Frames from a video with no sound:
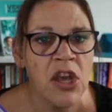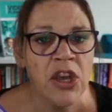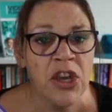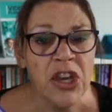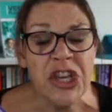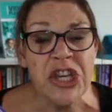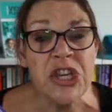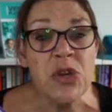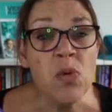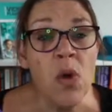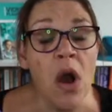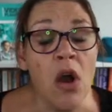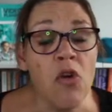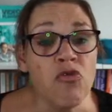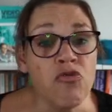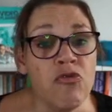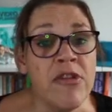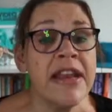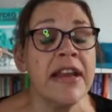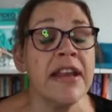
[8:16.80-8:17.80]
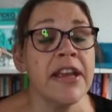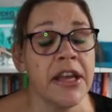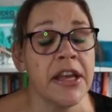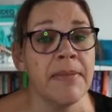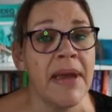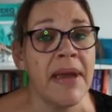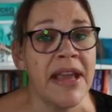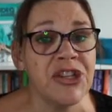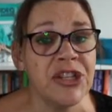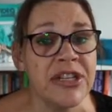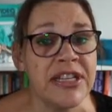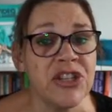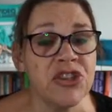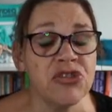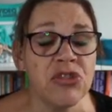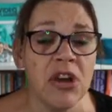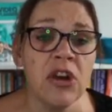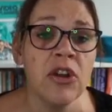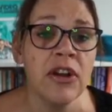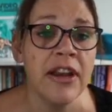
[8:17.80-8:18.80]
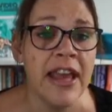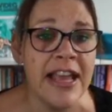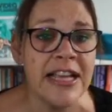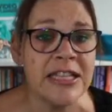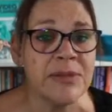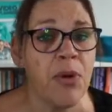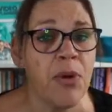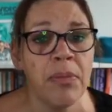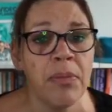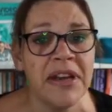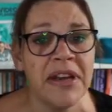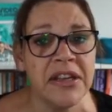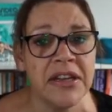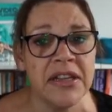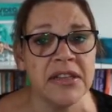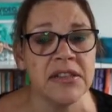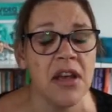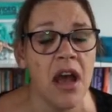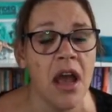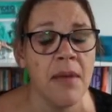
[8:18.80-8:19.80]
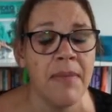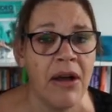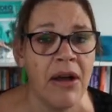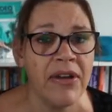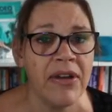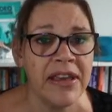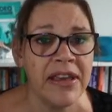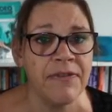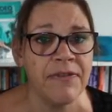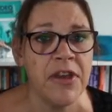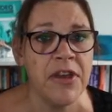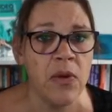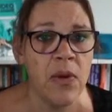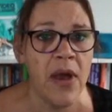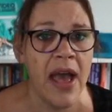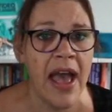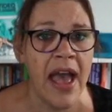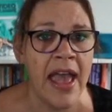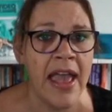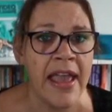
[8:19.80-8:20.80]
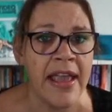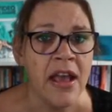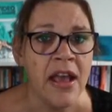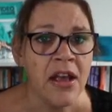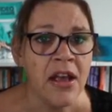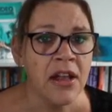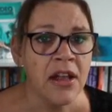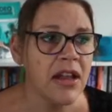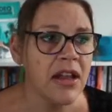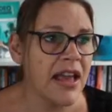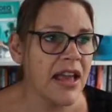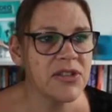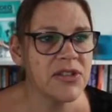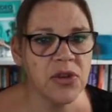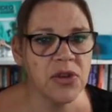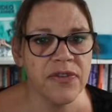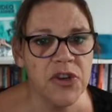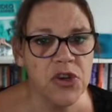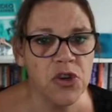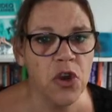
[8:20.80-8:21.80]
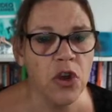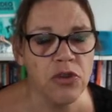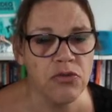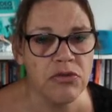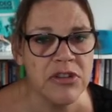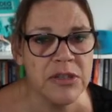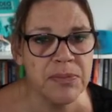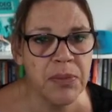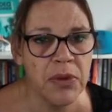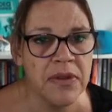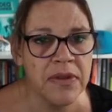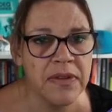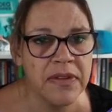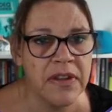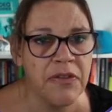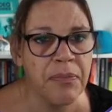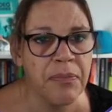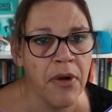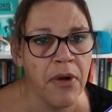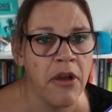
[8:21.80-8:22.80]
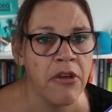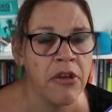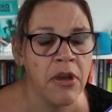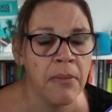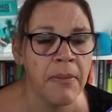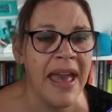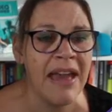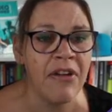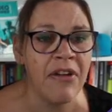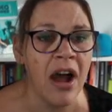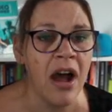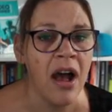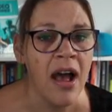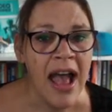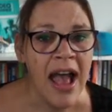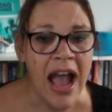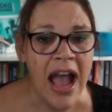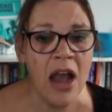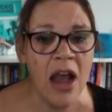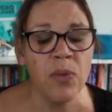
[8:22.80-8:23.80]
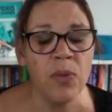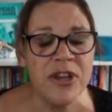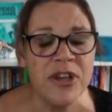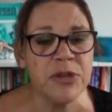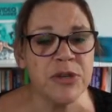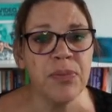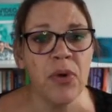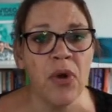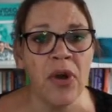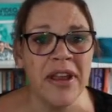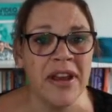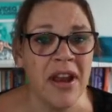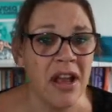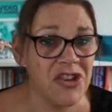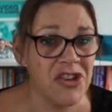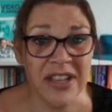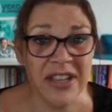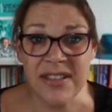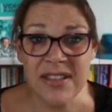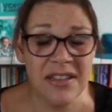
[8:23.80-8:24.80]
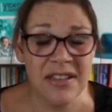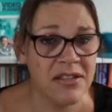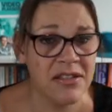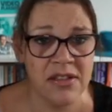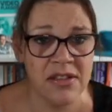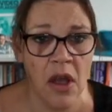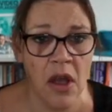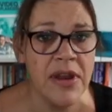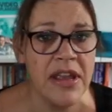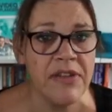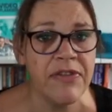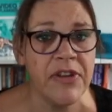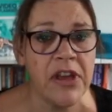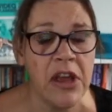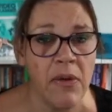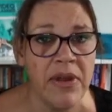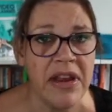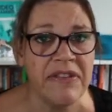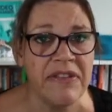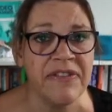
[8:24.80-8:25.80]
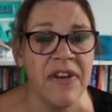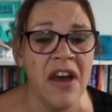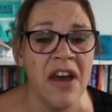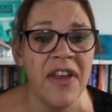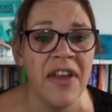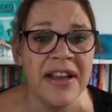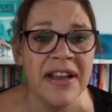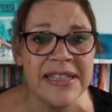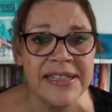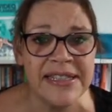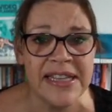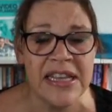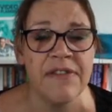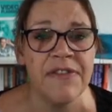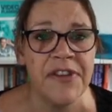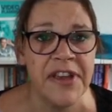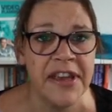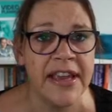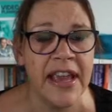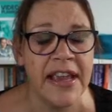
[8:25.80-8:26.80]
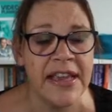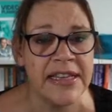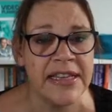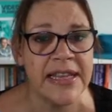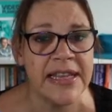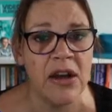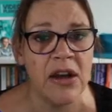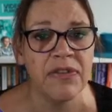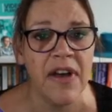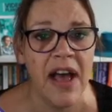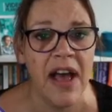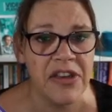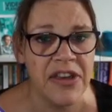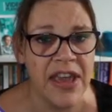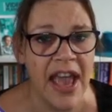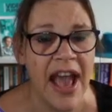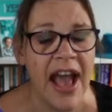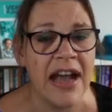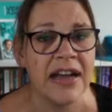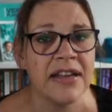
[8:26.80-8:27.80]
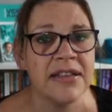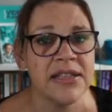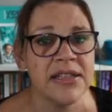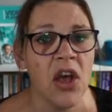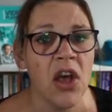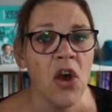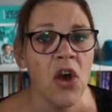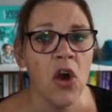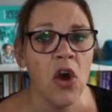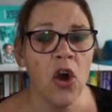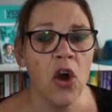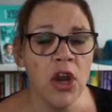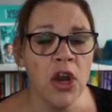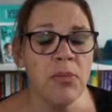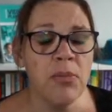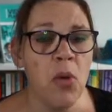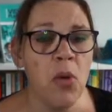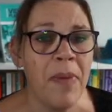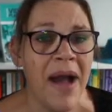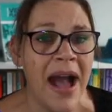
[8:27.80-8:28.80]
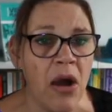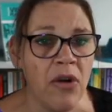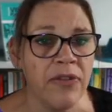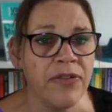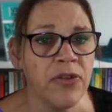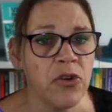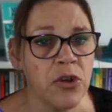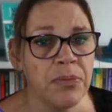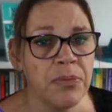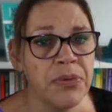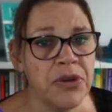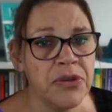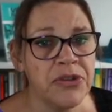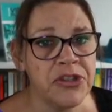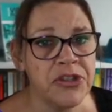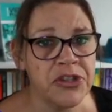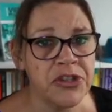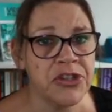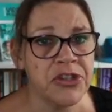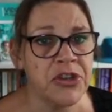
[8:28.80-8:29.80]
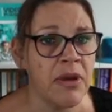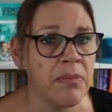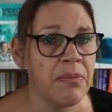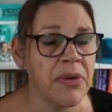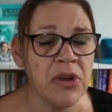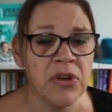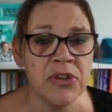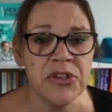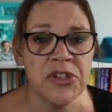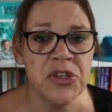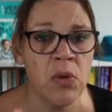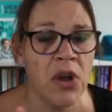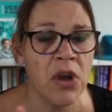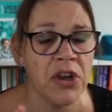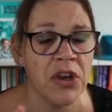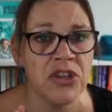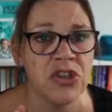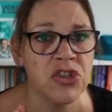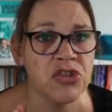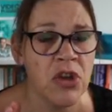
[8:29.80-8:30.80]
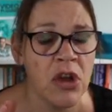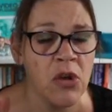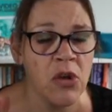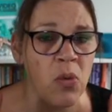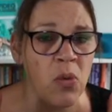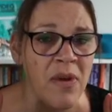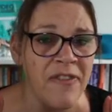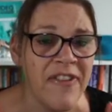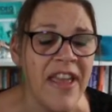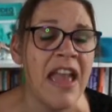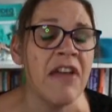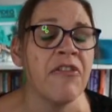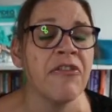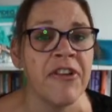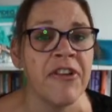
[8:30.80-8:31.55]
you are really going to majorly struggle. It's probably going to time out and give you a like sort of a non-responsive program error, at which point just don't even go any further. See if you can get your hands on a more powerful computer to do it, because you are going to struggle with every